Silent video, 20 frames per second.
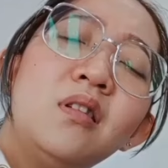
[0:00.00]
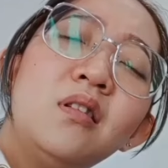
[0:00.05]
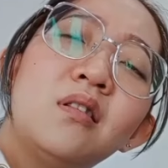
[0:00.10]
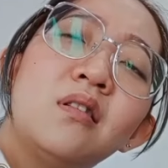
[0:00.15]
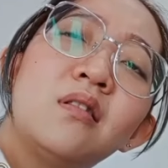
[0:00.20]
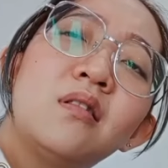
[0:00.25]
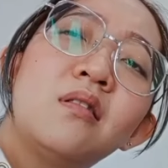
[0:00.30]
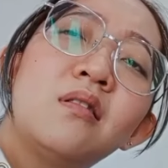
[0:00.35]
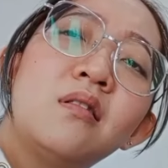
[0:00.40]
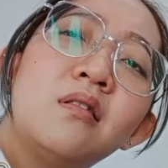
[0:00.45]

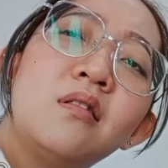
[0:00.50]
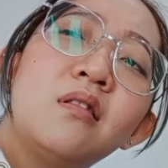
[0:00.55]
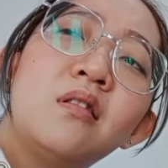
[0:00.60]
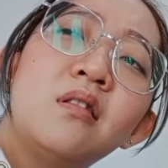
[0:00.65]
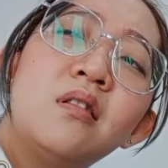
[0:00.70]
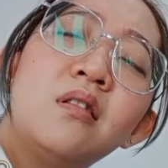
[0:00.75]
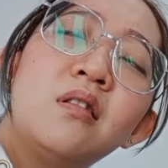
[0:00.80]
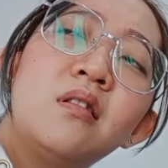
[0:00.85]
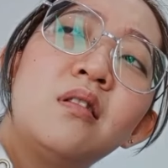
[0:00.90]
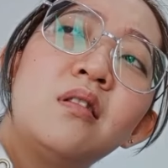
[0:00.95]
Hmm,
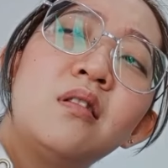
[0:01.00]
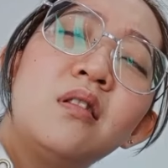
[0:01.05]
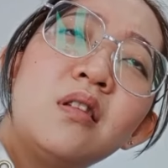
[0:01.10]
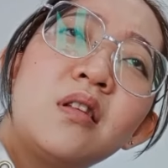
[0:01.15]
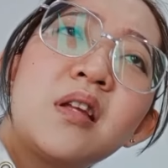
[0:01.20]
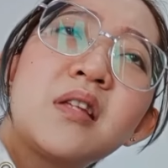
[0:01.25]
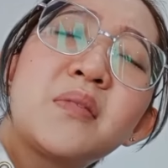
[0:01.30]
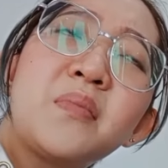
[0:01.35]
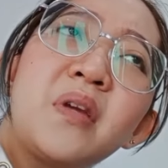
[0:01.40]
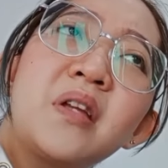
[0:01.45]
that
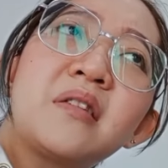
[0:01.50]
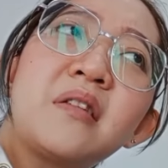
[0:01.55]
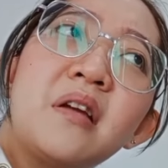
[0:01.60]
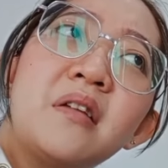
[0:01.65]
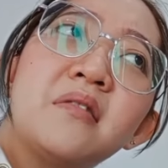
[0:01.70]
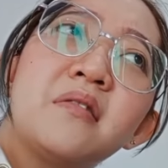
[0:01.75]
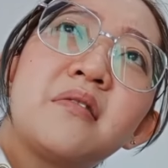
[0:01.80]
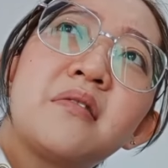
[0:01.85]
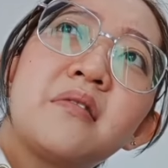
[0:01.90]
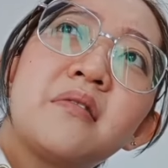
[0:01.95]
does make
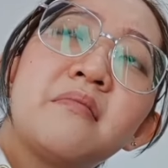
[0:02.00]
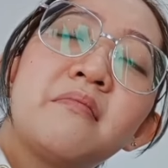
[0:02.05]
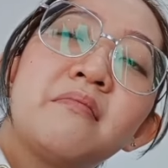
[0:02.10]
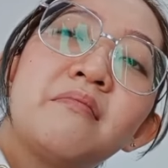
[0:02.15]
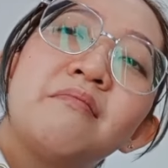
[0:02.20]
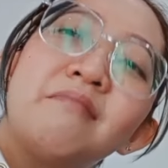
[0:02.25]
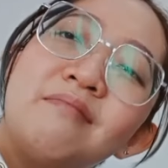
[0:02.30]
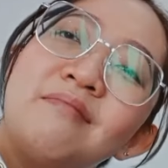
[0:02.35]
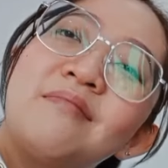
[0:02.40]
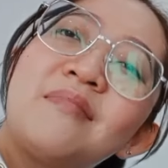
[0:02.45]
sense.
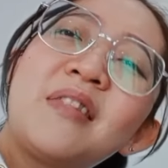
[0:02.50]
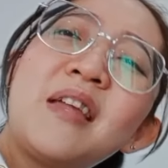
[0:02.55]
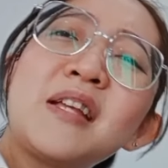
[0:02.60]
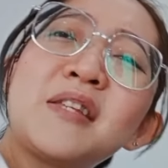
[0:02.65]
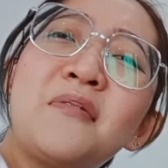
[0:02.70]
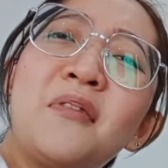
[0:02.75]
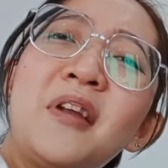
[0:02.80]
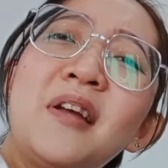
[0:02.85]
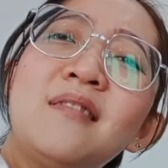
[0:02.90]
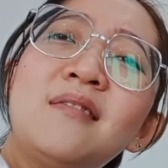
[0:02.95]

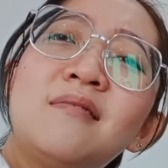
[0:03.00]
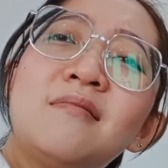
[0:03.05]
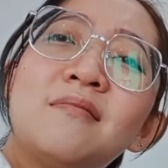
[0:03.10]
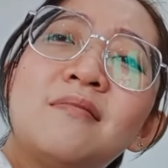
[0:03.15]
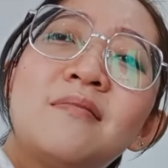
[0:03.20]
Thanks, Rena.